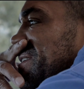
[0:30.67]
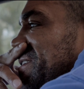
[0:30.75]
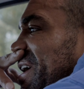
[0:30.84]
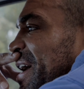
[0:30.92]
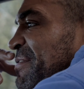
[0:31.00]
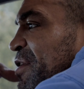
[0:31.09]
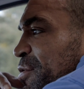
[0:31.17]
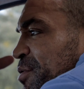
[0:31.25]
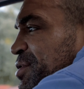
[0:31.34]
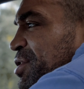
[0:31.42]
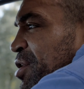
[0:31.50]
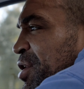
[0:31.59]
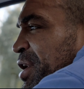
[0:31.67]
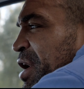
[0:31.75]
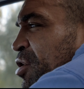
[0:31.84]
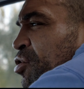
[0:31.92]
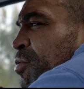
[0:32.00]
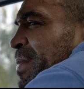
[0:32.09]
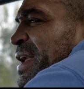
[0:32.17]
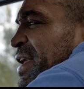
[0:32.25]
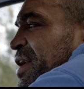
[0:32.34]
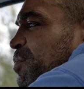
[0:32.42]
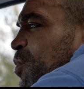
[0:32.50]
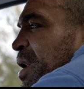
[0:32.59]
Now, if I do a circuit, I've got to make
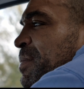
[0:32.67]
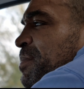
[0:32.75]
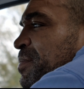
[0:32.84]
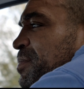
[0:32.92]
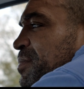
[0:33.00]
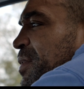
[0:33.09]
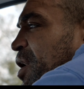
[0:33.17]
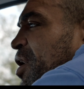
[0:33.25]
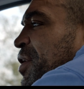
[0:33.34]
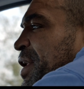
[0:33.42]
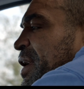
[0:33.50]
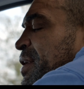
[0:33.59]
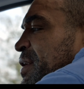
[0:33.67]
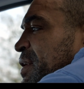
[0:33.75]
it one harder.